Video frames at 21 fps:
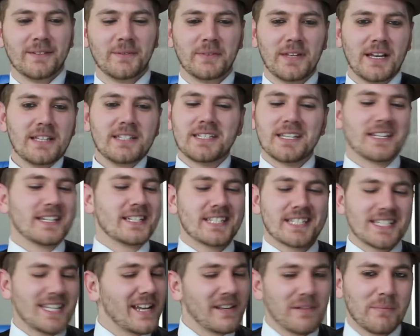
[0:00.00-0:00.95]
That's the
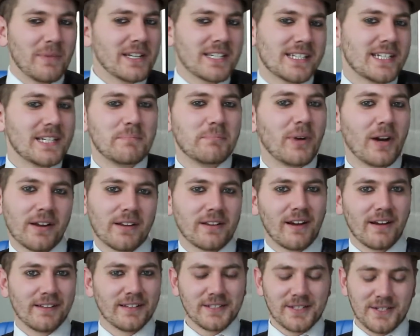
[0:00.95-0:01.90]
extent of my steampunk
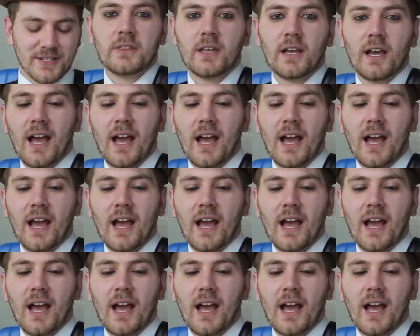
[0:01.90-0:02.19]
knowledge.